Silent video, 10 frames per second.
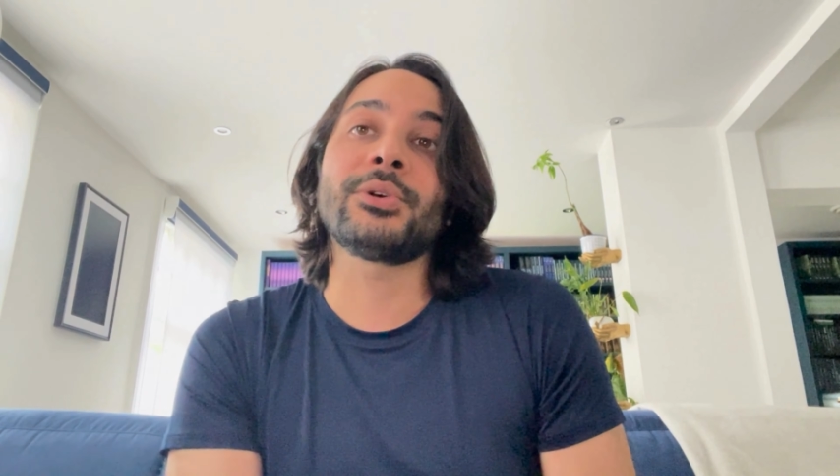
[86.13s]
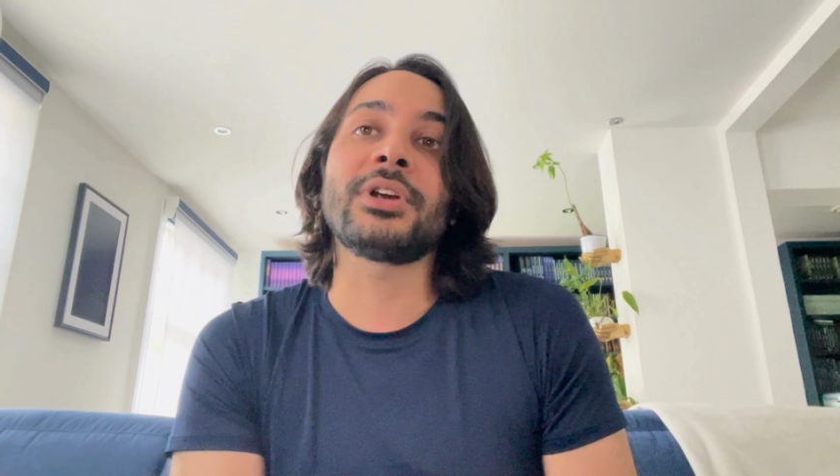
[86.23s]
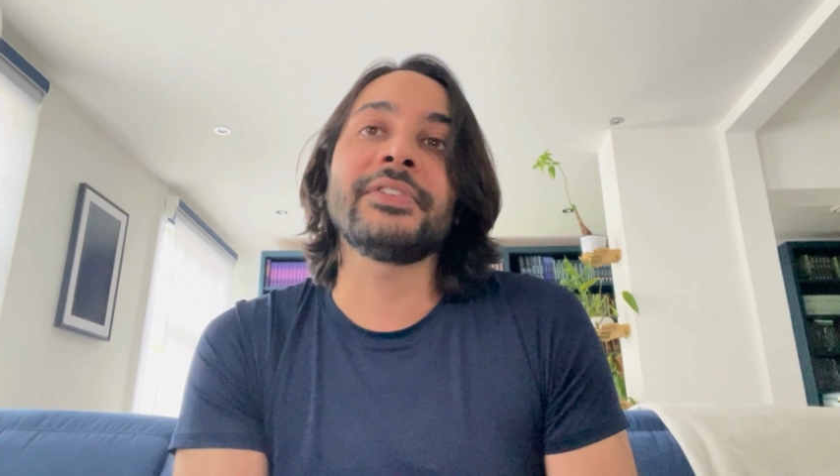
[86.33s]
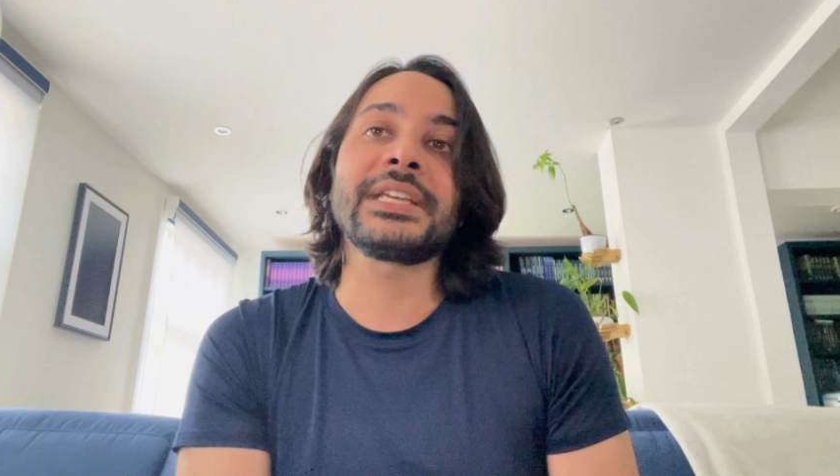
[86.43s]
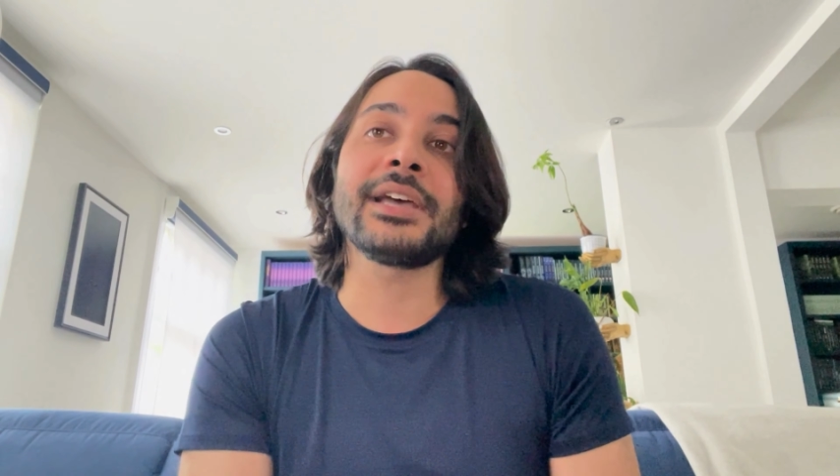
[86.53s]
or
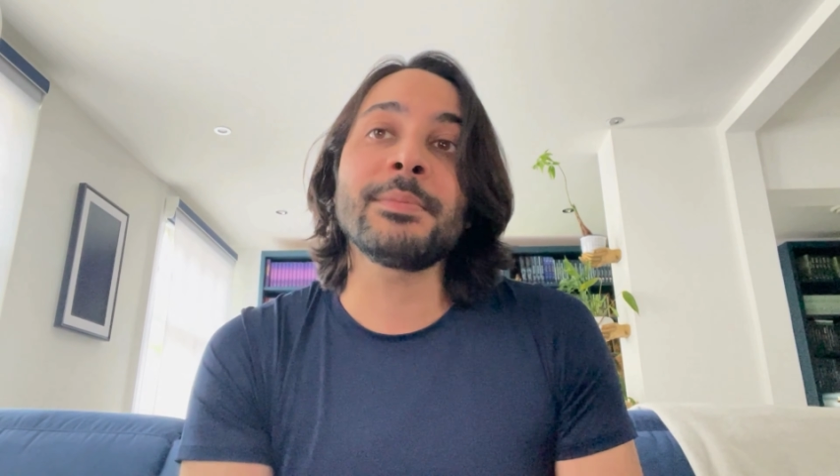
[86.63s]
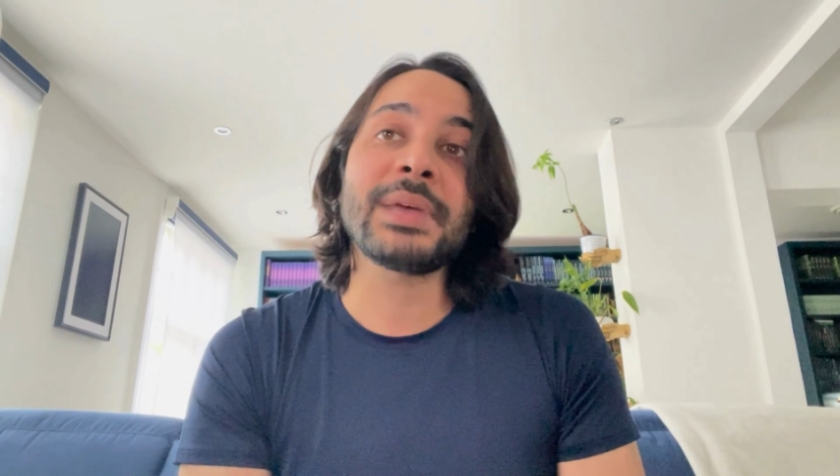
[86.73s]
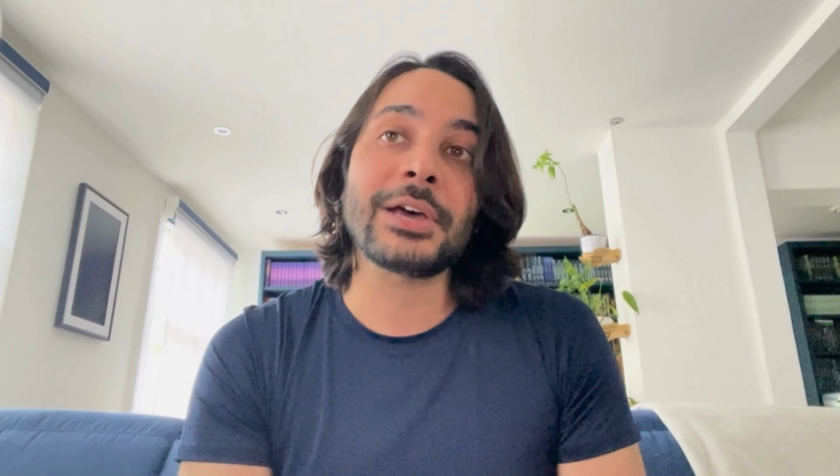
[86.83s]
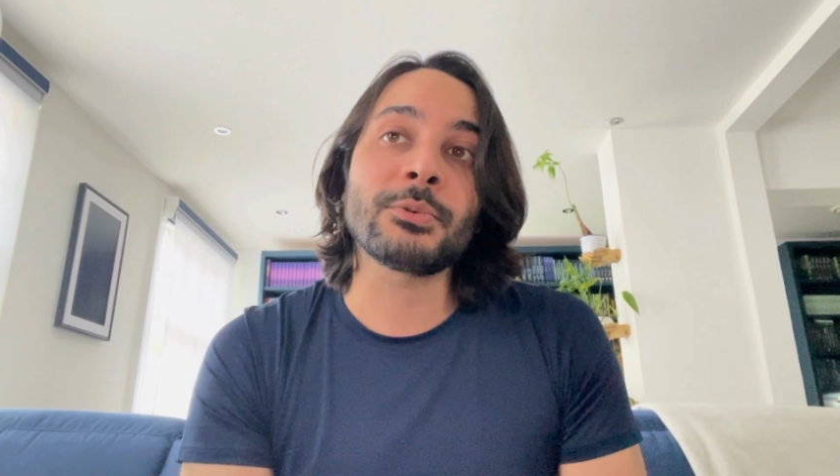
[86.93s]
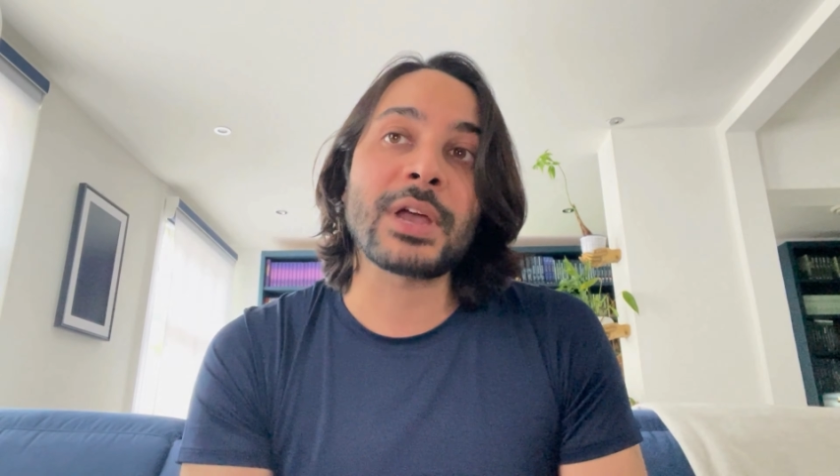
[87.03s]
are there
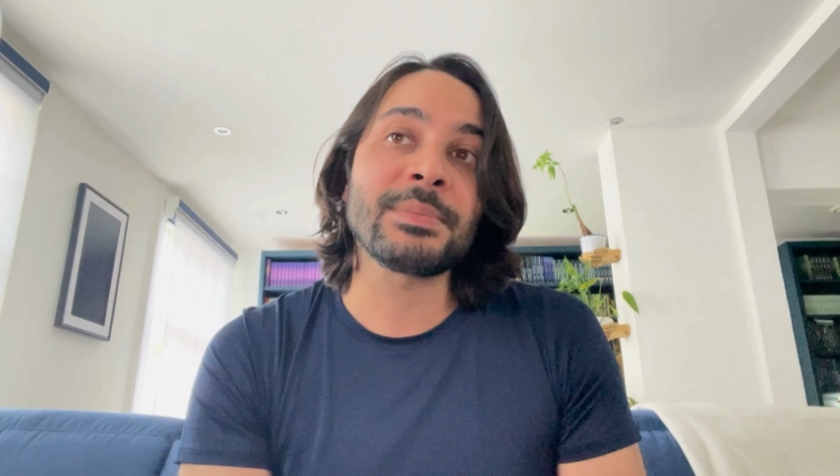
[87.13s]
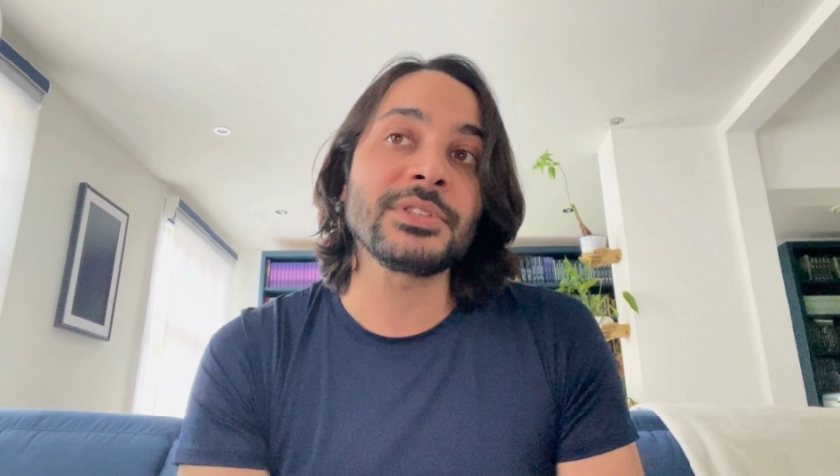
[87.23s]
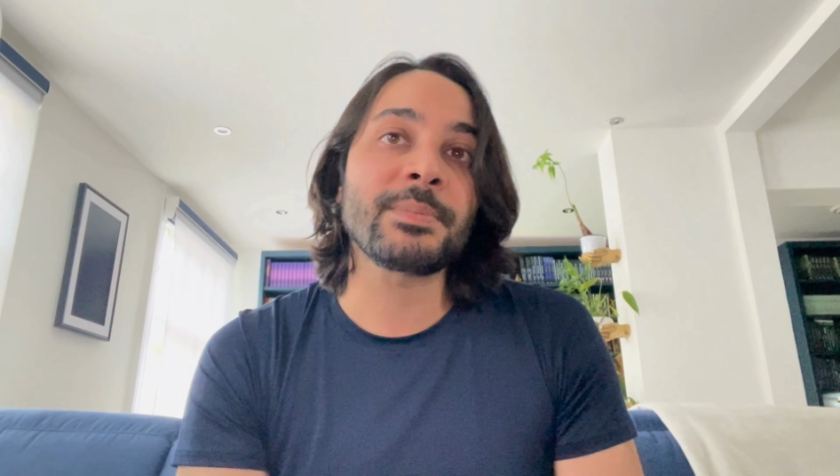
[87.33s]
gunpowder weapons